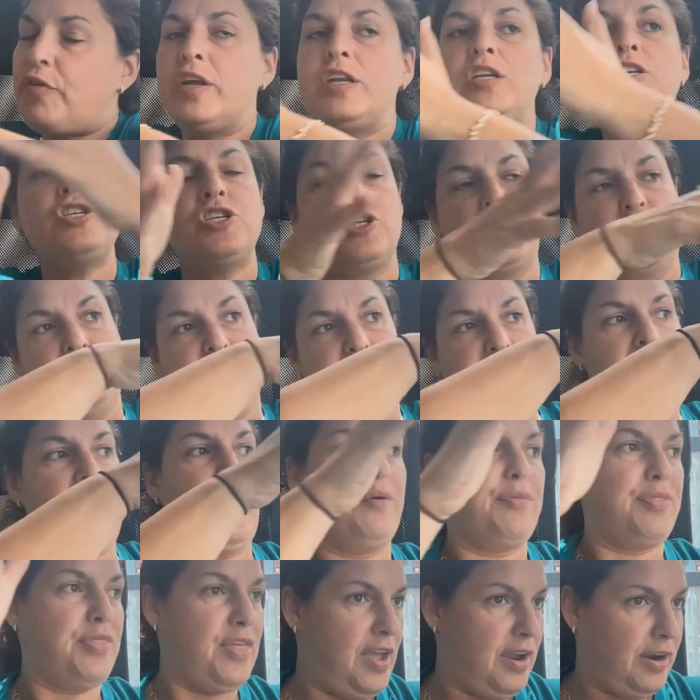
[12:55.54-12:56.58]
fringes
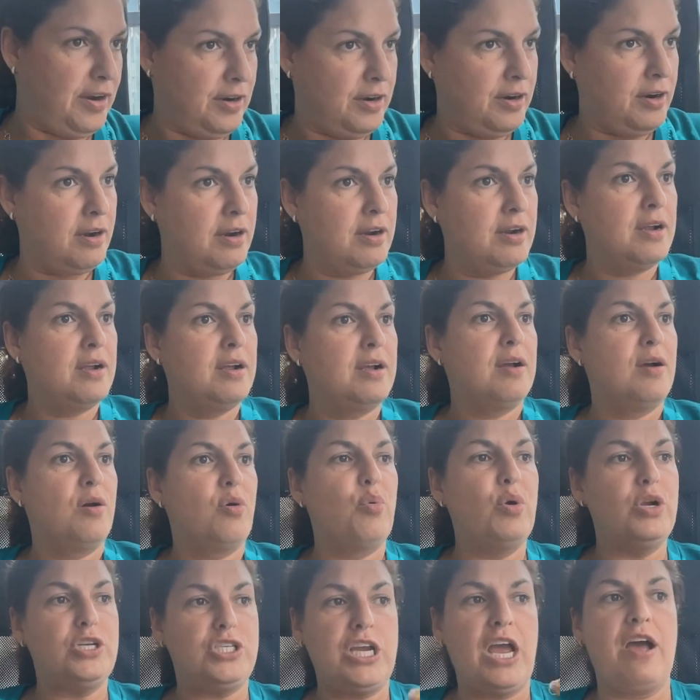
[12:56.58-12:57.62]
out there
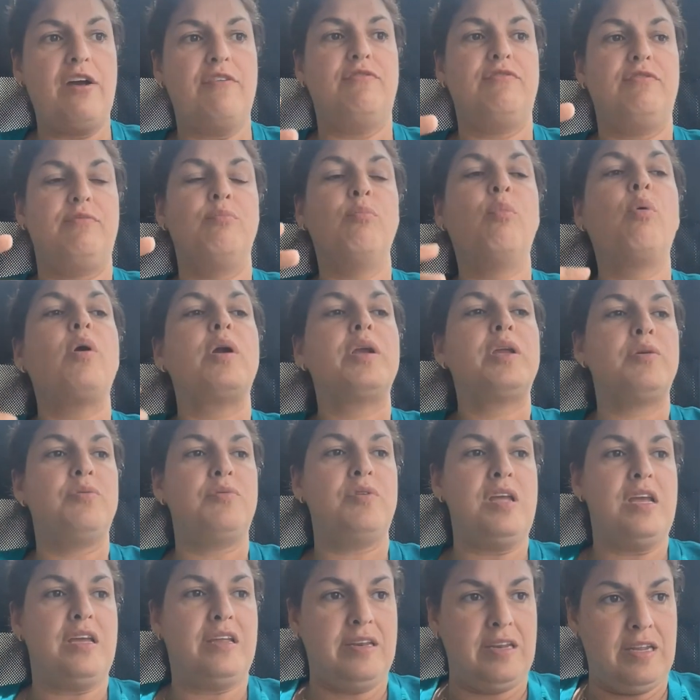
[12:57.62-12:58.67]
which have more
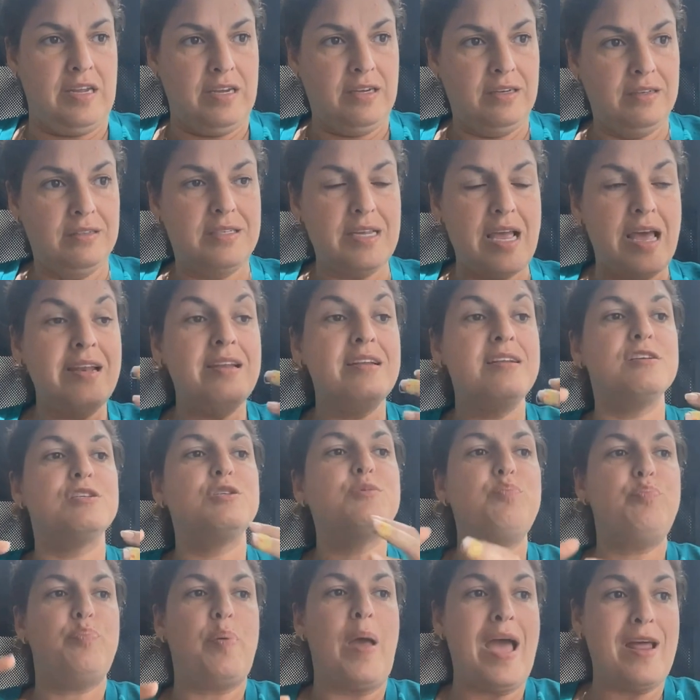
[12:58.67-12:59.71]
unique needs. And
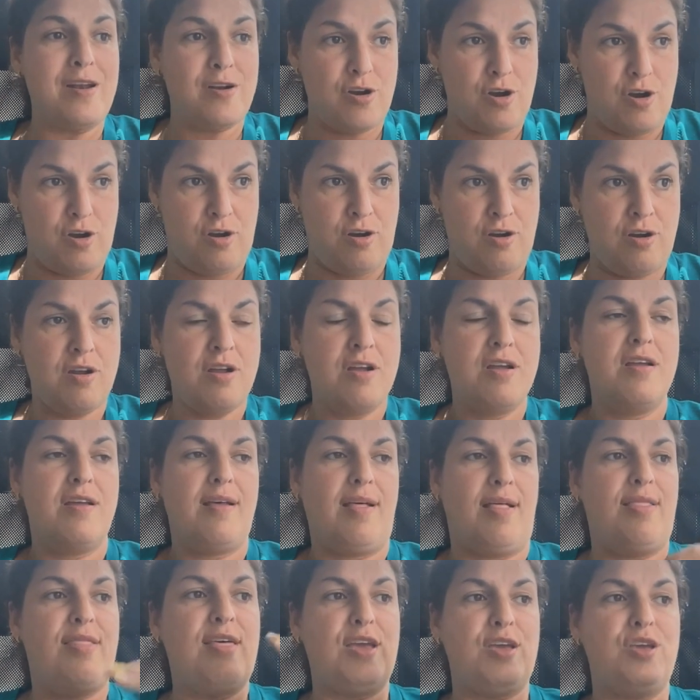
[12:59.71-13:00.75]
it is better
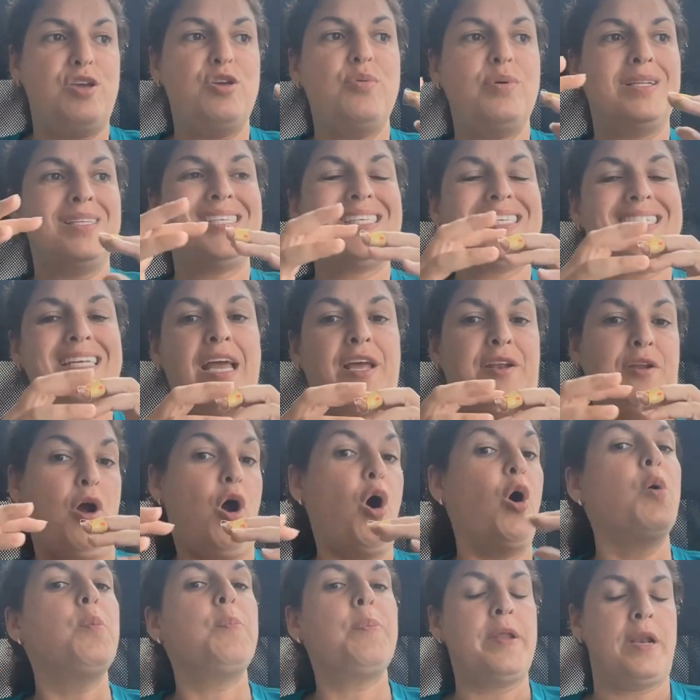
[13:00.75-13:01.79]
that you
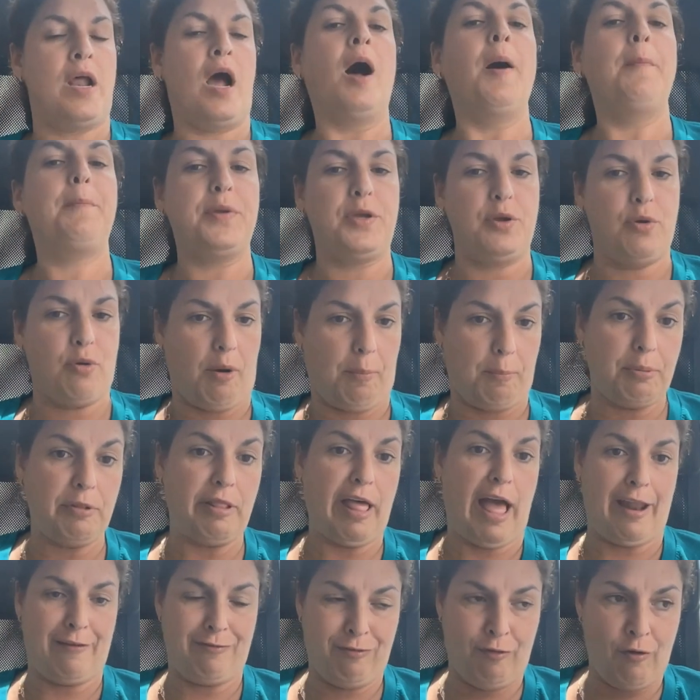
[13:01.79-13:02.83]
instead open up your
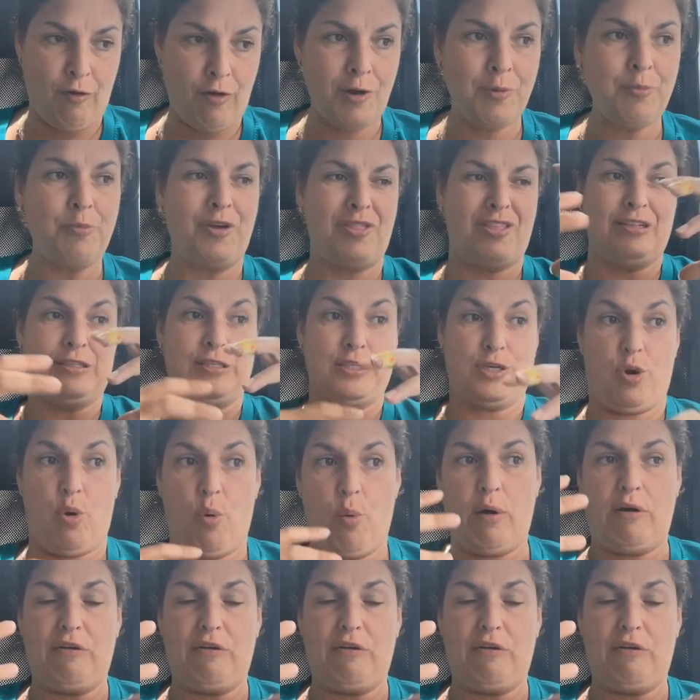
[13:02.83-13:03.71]
platform with its